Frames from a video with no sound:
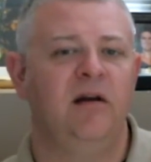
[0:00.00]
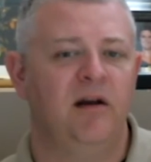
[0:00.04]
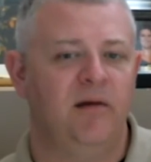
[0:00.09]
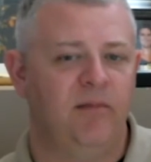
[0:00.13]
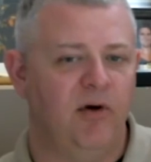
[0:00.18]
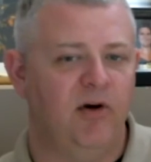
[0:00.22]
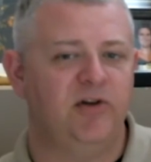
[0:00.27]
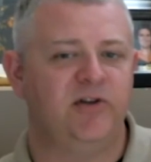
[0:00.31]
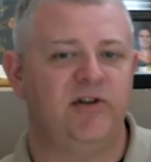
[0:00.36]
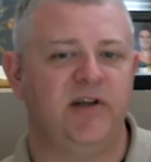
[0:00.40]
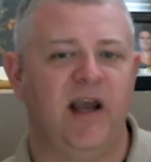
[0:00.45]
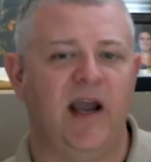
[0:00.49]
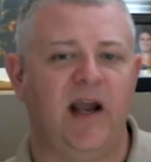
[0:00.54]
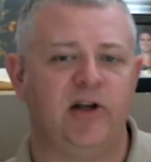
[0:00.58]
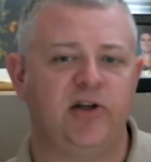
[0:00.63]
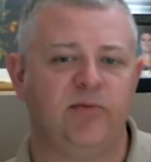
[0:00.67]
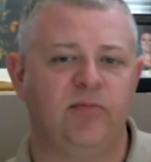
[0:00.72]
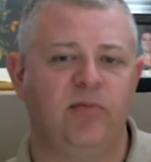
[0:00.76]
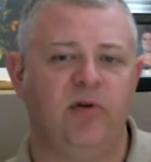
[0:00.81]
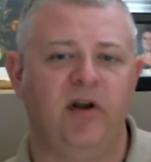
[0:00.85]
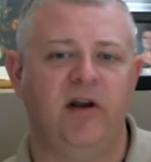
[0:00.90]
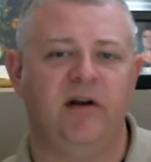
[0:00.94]
emergency
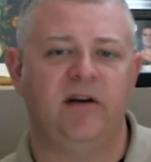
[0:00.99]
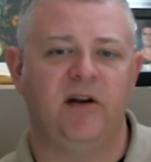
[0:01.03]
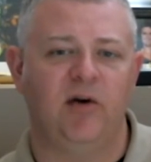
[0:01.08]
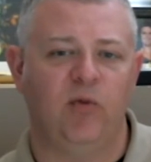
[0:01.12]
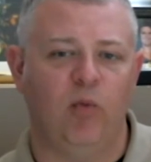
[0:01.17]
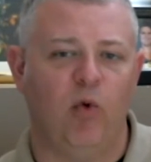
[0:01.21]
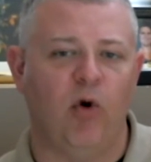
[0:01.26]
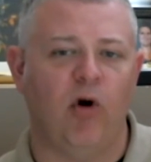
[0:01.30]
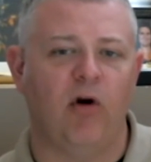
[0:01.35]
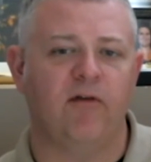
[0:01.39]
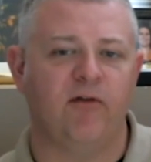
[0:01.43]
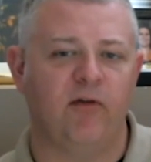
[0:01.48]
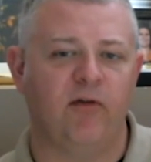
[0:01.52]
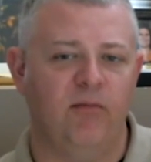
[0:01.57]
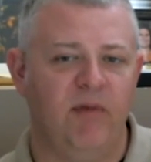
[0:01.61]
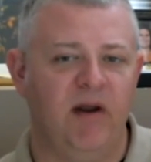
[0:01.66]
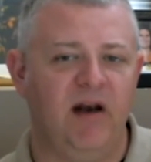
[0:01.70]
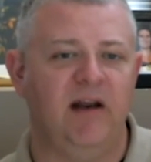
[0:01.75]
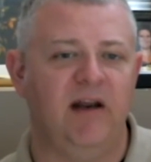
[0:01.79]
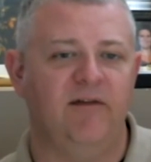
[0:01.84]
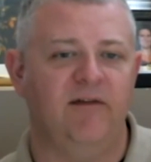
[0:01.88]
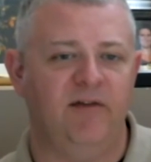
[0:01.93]
action plan can work for
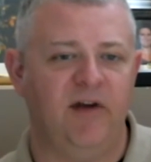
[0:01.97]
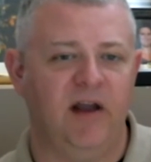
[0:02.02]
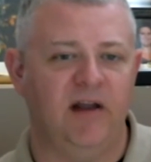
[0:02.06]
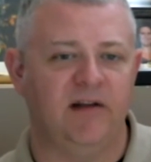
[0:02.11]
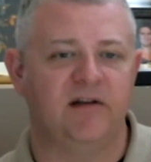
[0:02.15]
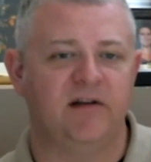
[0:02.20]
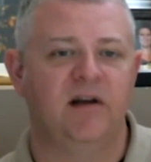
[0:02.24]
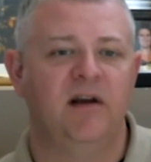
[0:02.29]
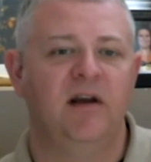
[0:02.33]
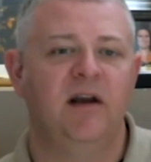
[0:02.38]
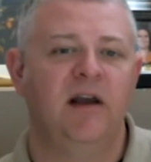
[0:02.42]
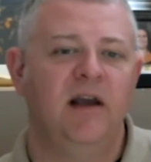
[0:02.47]
many events.